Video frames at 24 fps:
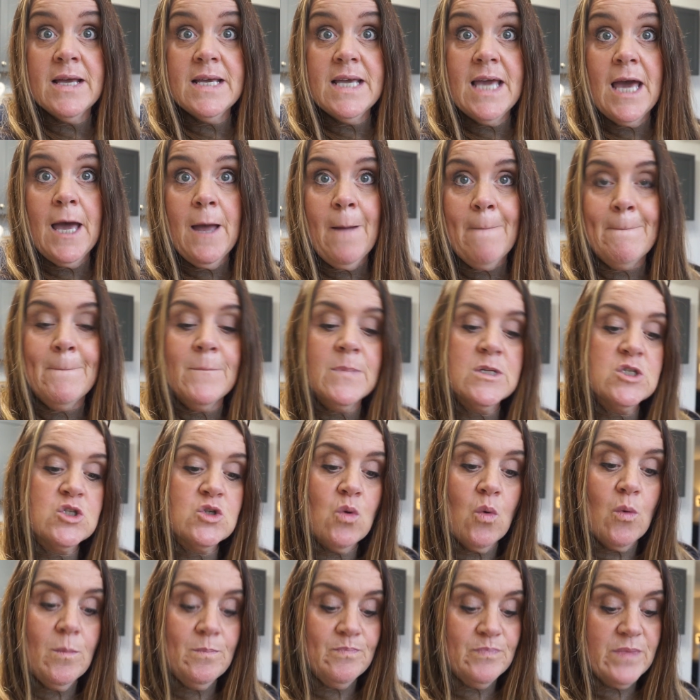Yeah,
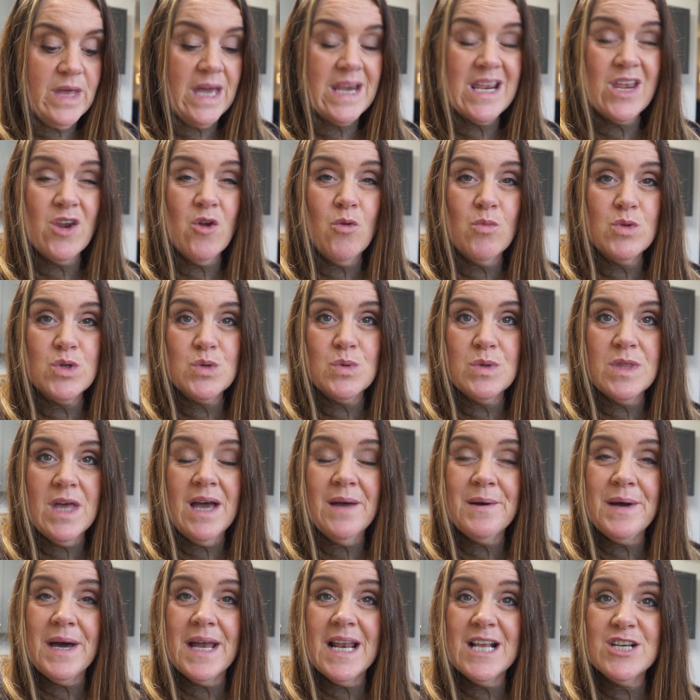so I'm going to get on with doing
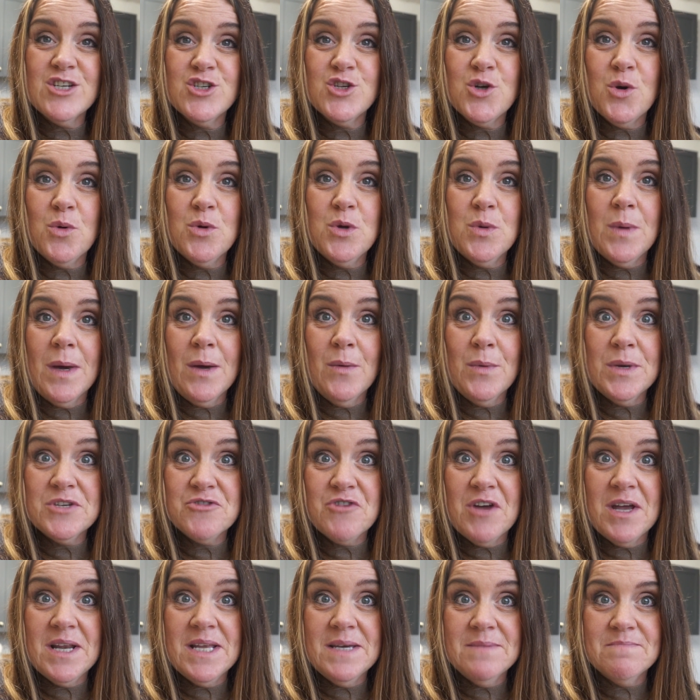that and I'll show you it when it's
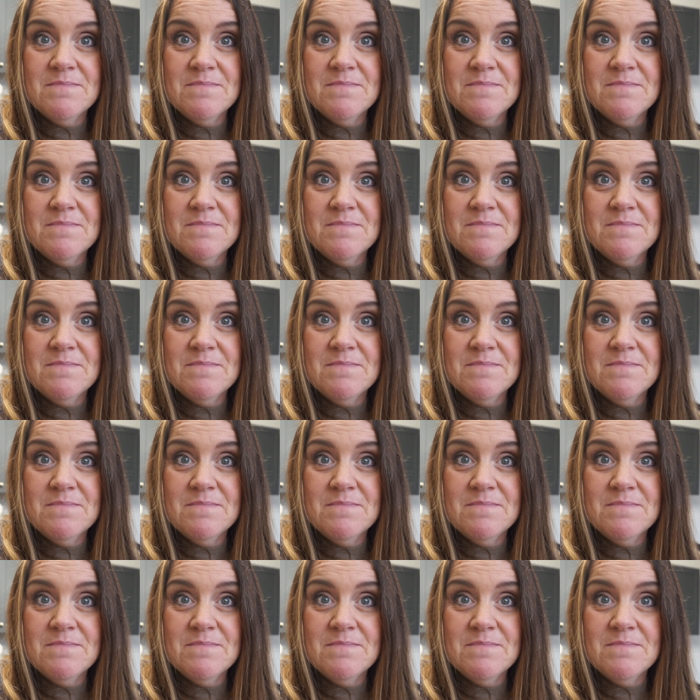ready.